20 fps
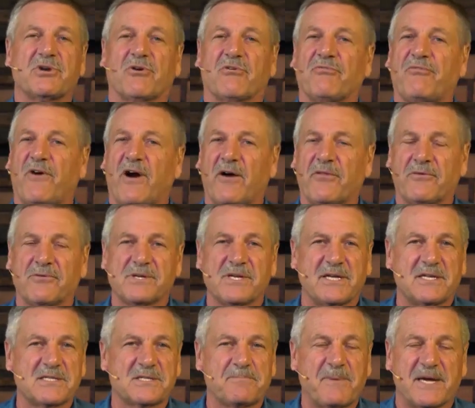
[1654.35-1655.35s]
Her father
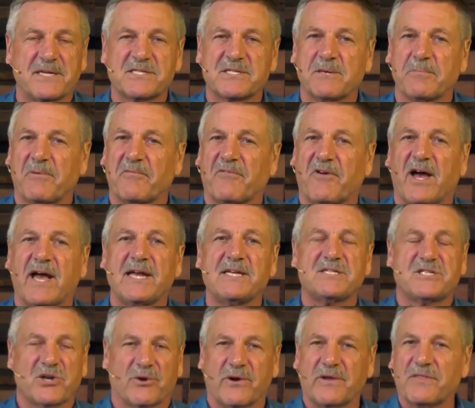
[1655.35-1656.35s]
did his best to
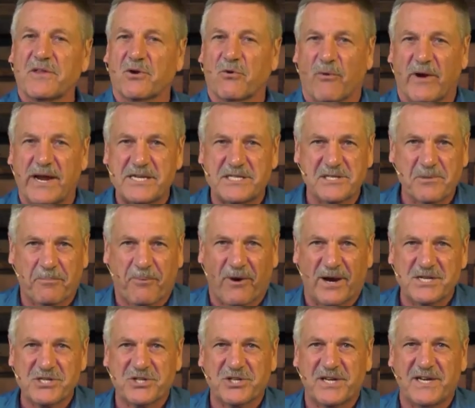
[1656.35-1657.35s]
provide during the Great
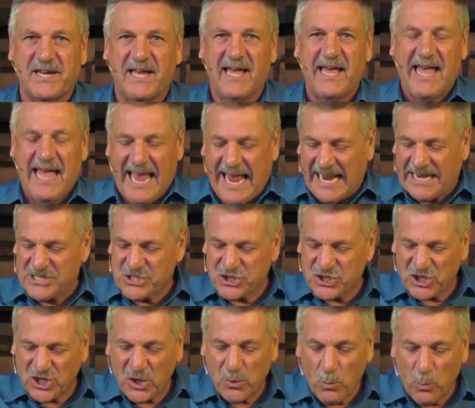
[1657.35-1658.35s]
Depression, and
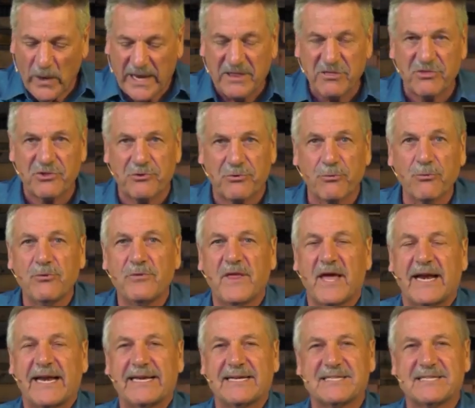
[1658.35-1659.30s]
she went through that.